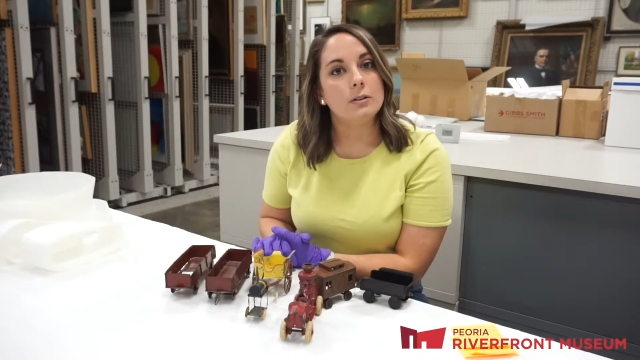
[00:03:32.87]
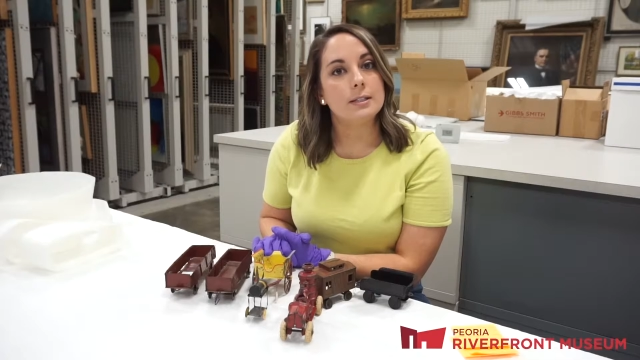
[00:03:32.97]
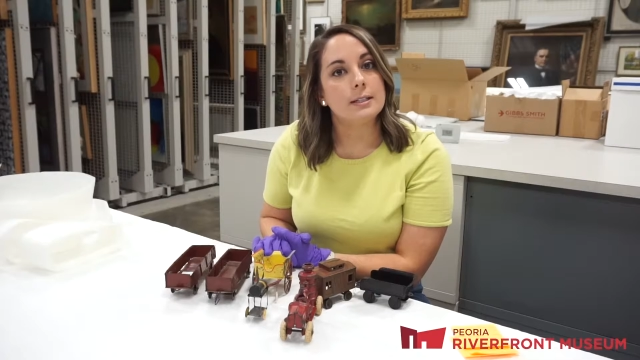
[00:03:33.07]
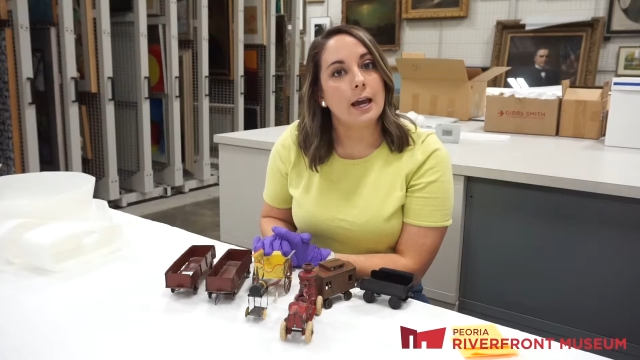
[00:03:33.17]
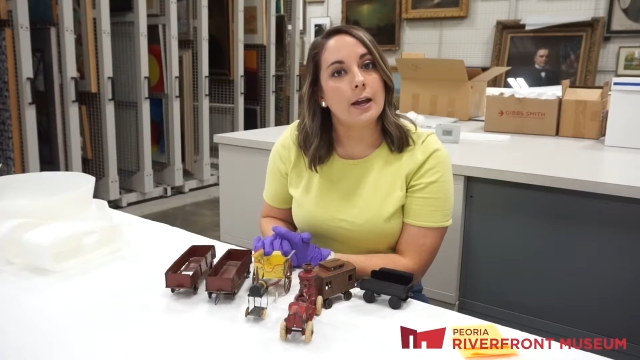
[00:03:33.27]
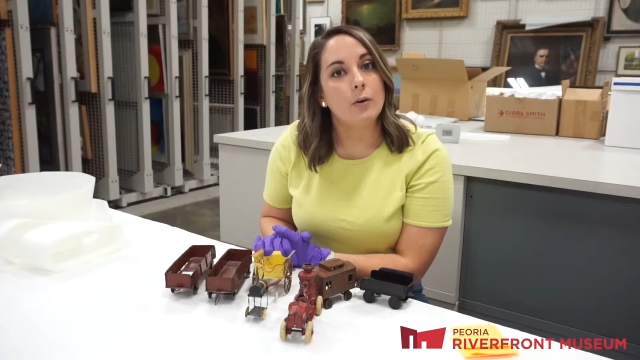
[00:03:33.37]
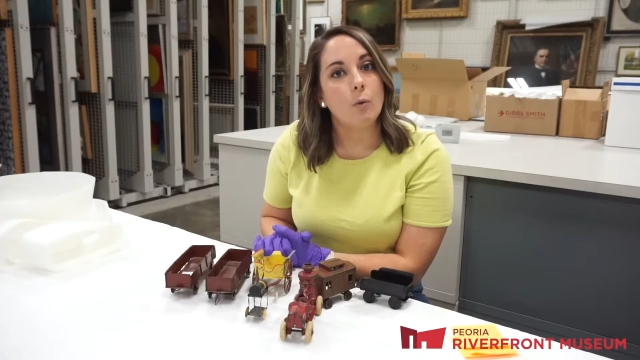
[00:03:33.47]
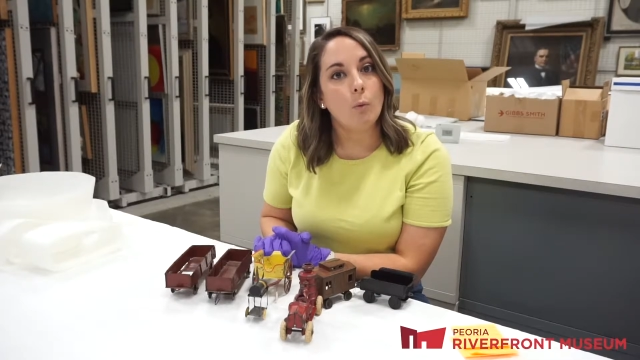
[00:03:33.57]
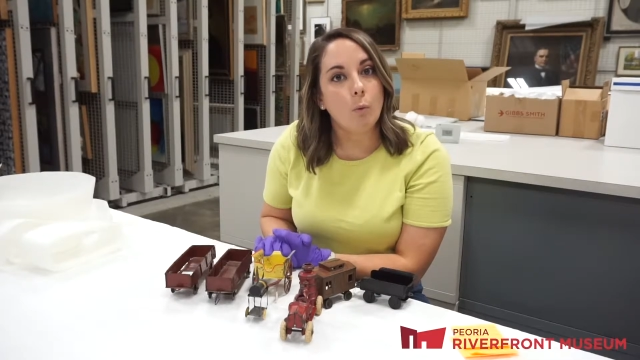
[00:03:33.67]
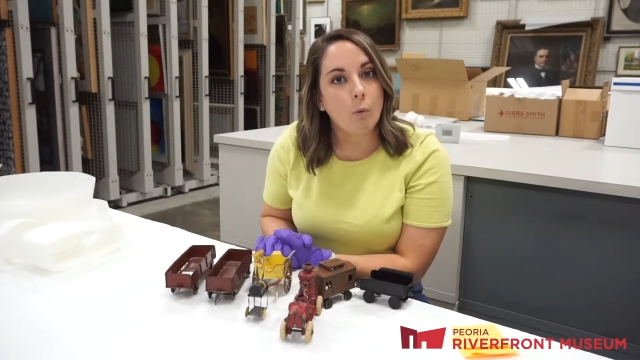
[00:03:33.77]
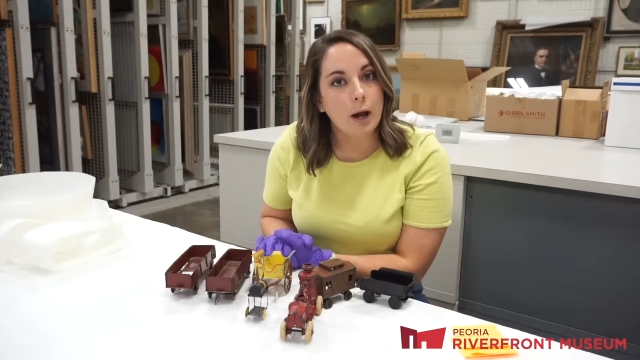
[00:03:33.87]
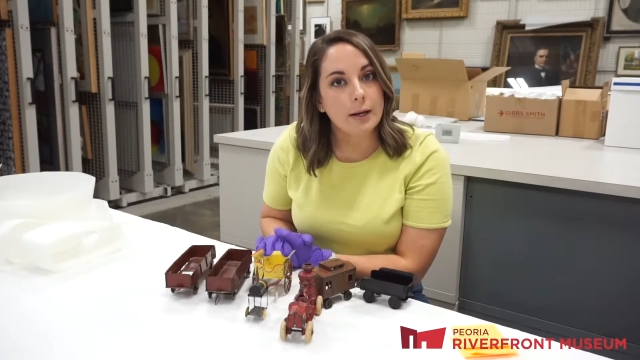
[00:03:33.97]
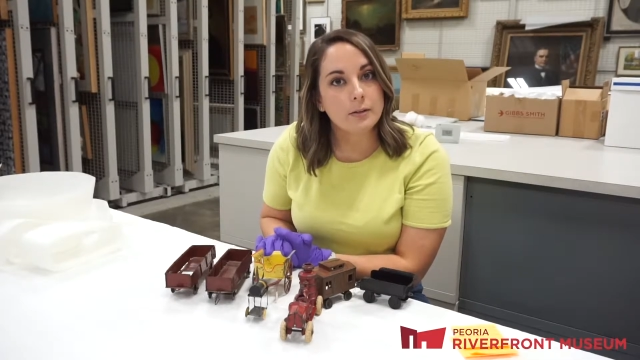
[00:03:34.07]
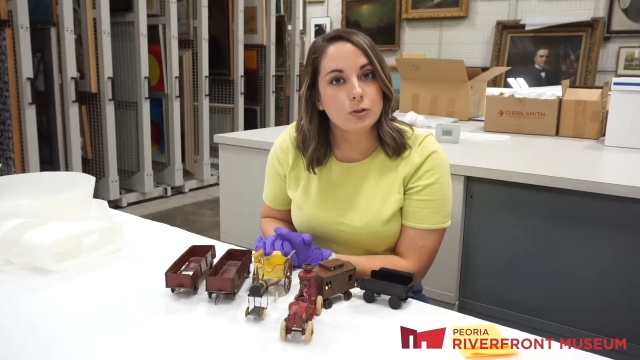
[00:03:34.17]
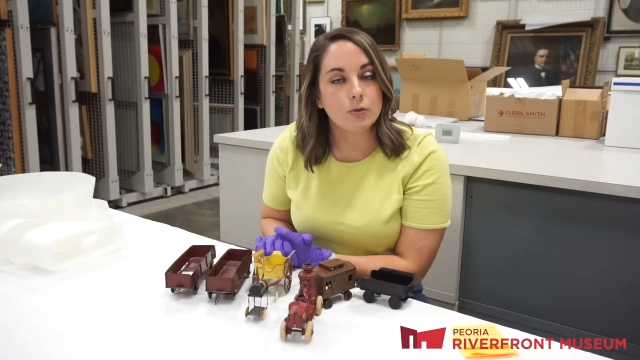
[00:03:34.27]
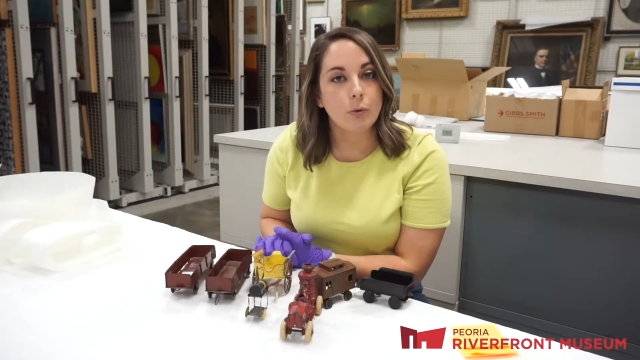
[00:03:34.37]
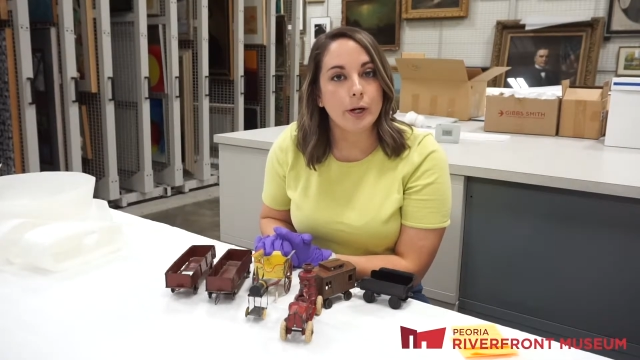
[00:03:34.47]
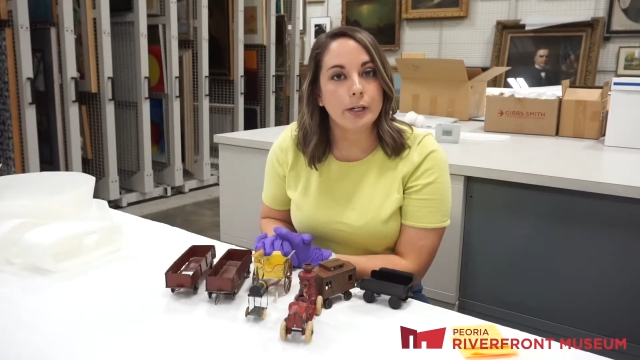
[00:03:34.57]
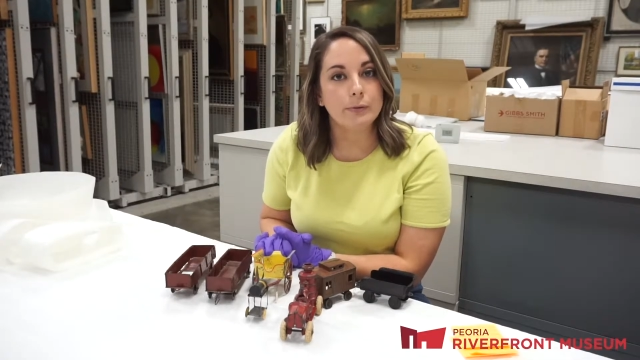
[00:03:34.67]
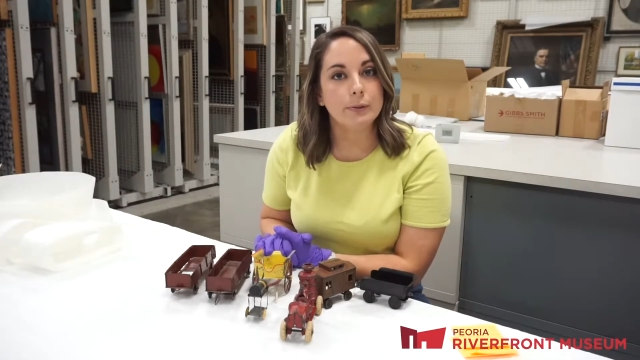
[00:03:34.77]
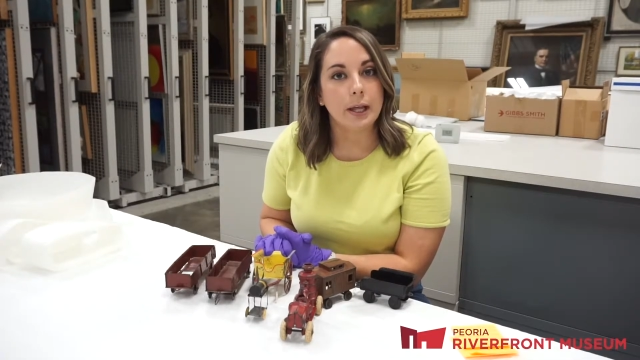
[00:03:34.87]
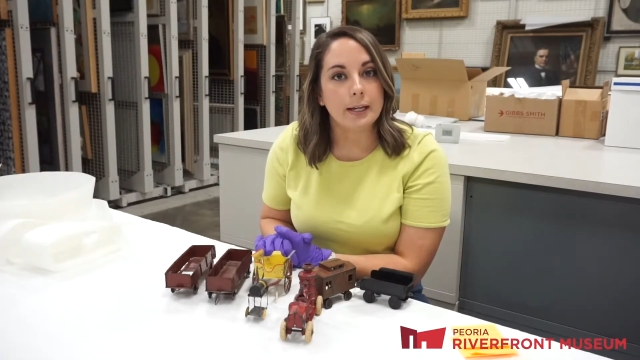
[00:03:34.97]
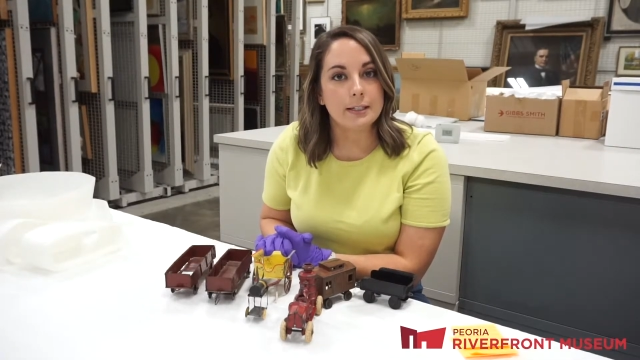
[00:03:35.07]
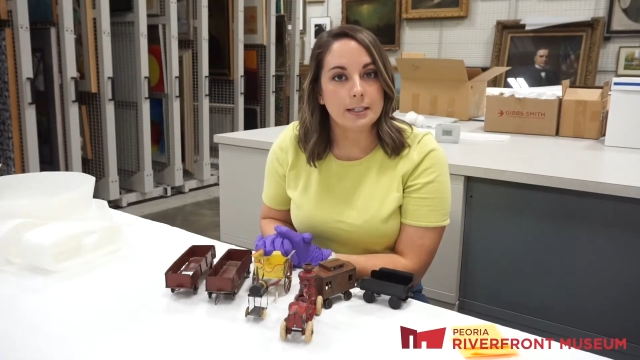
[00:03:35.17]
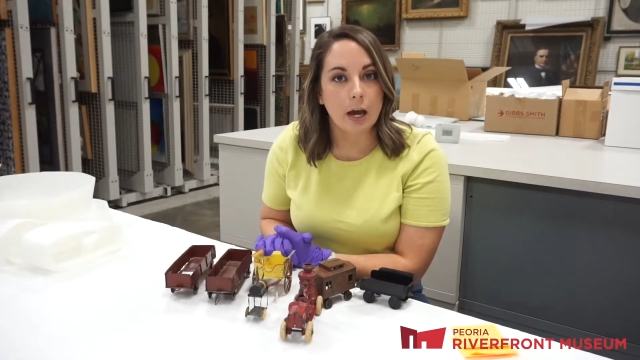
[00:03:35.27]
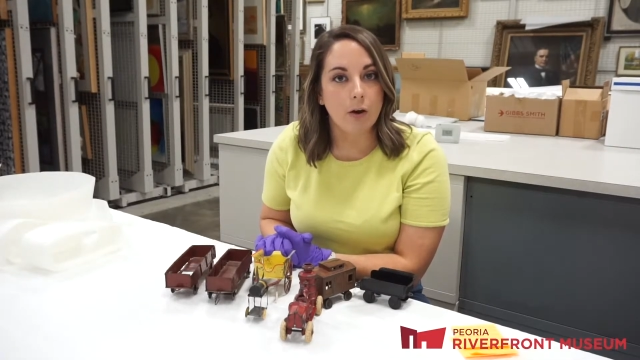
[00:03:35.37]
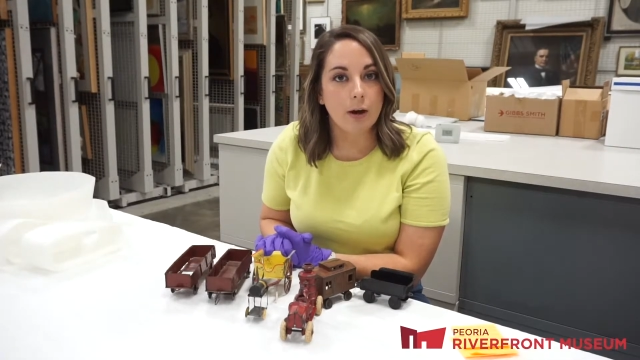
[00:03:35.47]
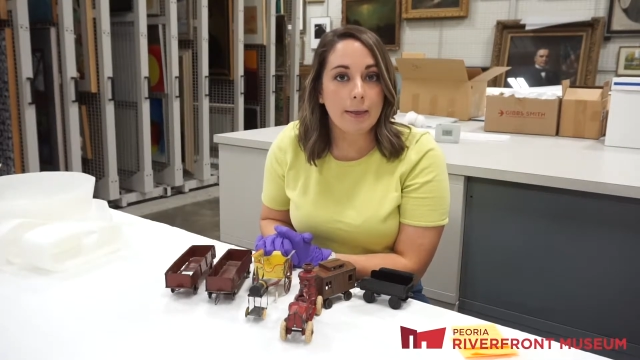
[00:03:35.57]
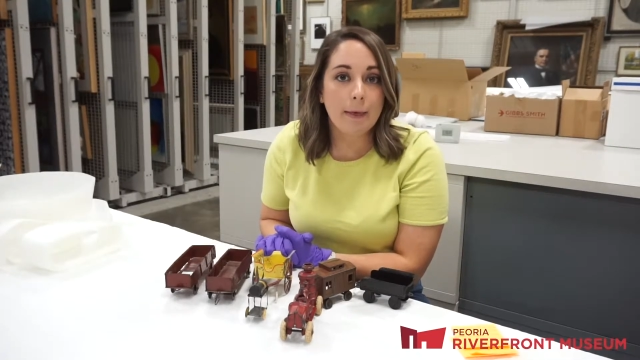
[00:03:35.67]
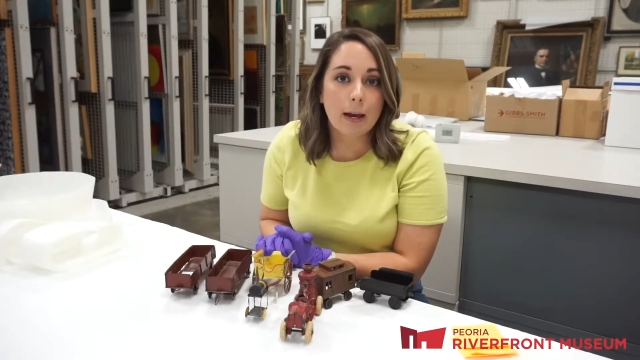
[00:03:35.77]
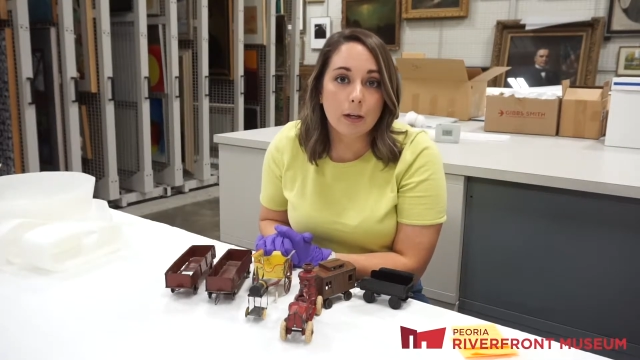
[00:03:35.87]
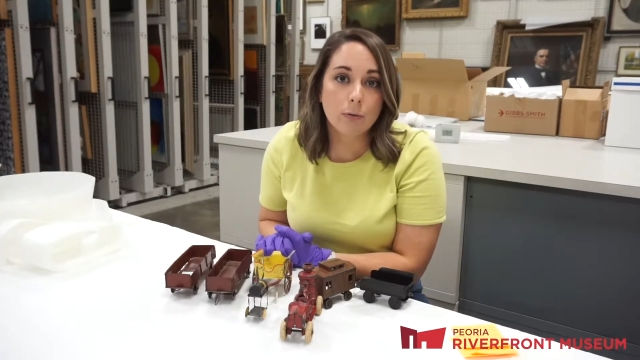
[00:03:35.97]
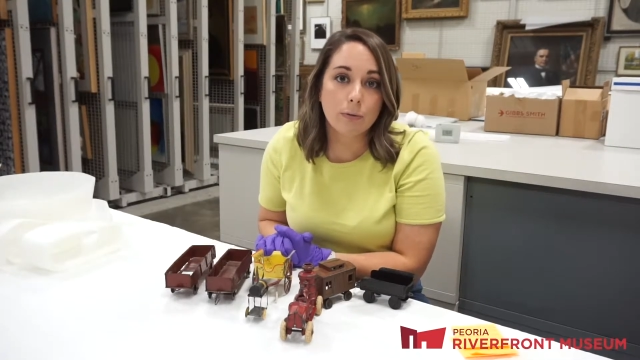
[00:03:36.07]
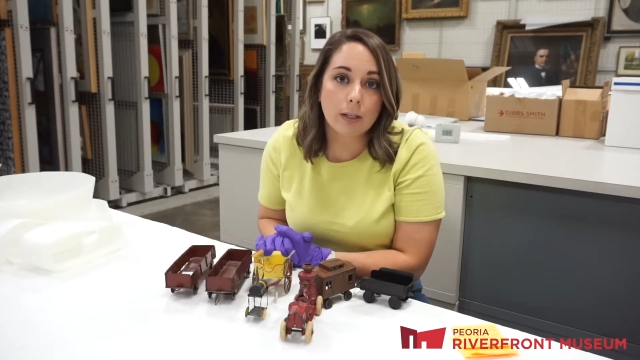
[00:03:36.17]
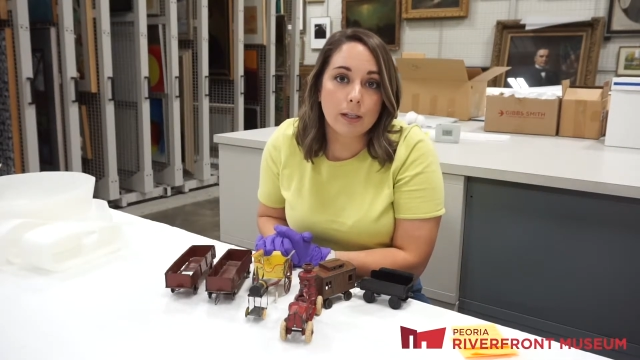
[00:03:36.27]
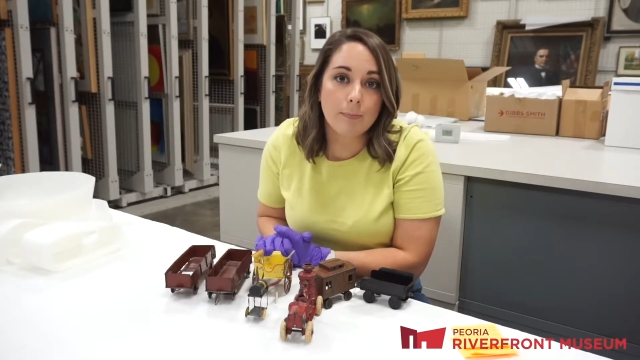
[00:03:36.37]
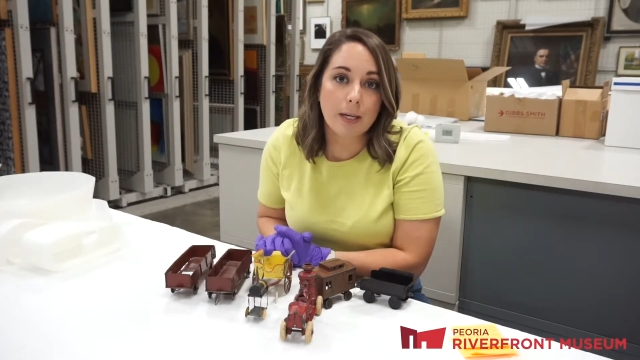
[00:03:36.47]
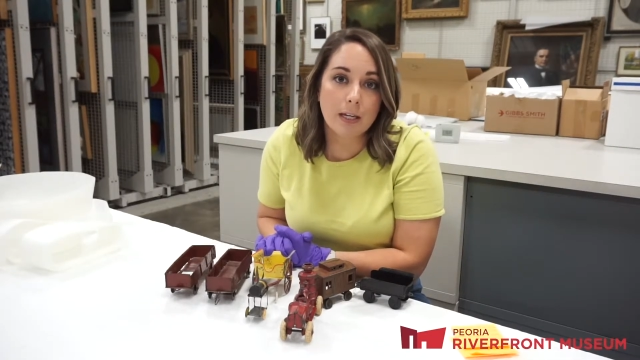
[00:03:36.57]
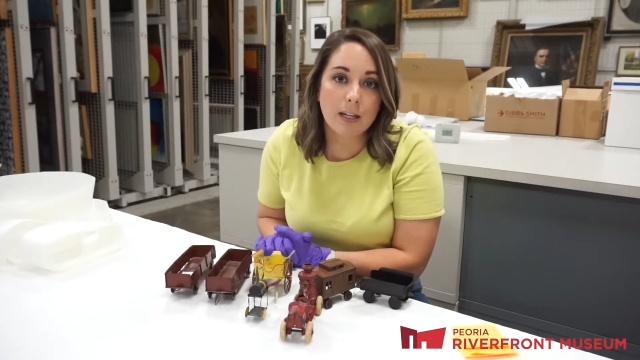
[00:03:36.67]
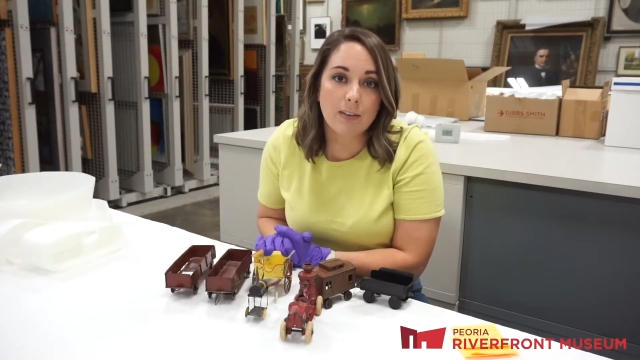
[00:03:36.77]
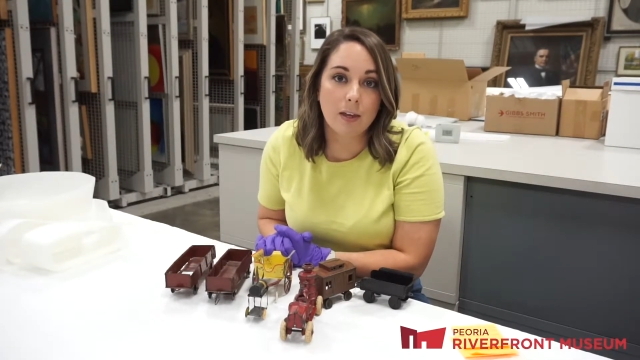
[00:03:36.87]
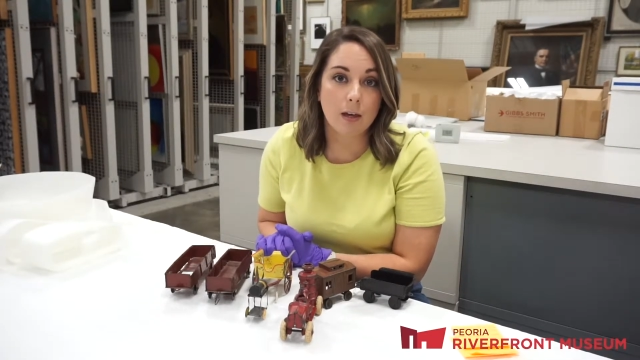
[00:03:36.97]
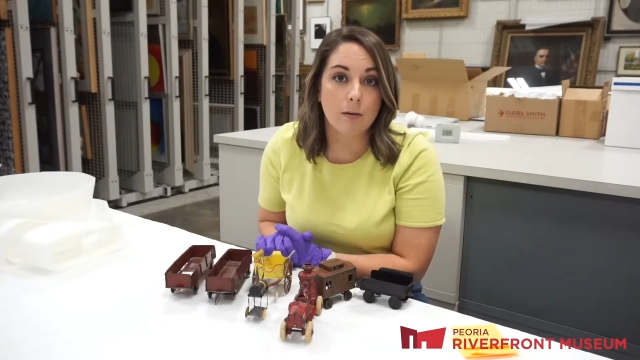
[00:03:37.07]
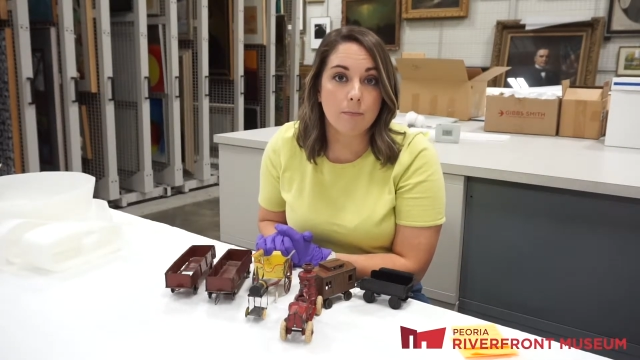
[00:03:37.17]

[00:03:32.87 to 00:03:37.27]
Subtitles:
decide what story you'd like to tell. And that can really be anything.